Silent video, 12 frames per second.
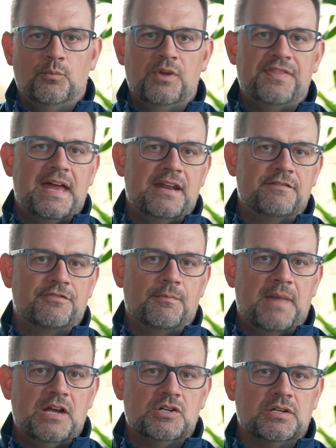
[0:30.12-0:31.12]
With that
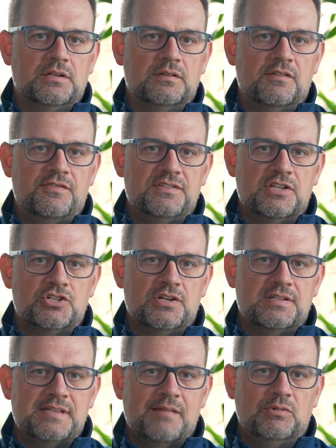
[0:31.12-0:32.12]
information, the physician
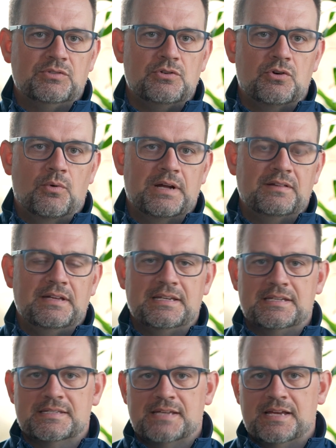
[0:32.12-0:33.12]
is able to quickly
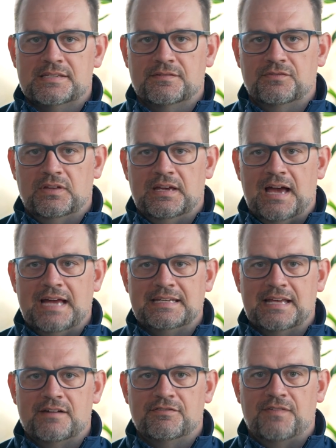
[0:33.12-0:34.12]
and decisively
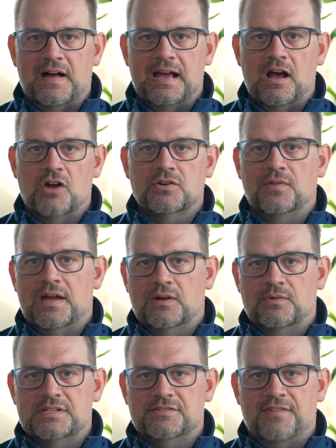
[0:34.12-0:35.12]
identify
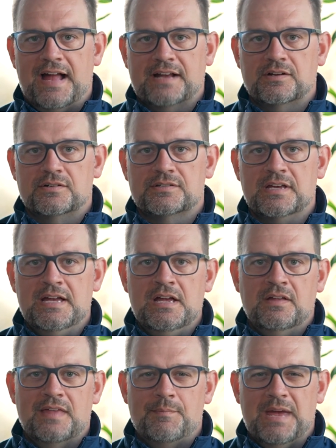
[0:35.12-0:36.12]
underlying risk factors
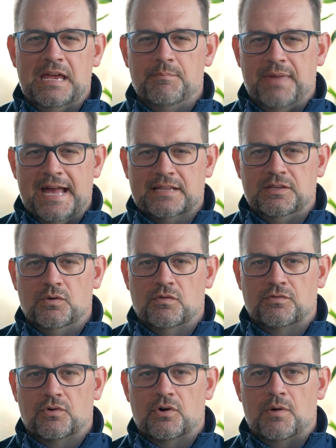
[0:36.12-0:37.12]
that may impact the
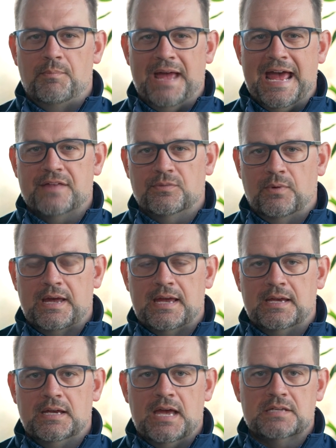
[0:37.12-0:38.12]
overall
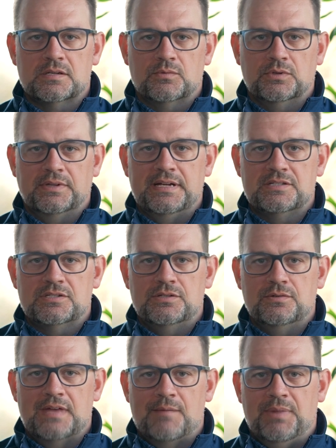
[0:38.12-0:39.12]
pathway as it relates
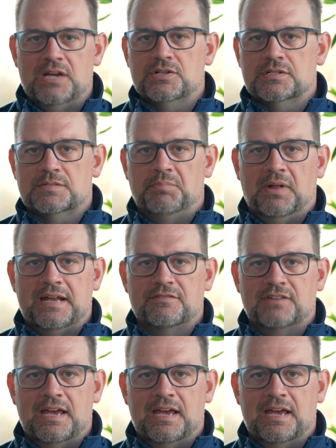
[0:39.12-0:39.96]
to that patient's plan of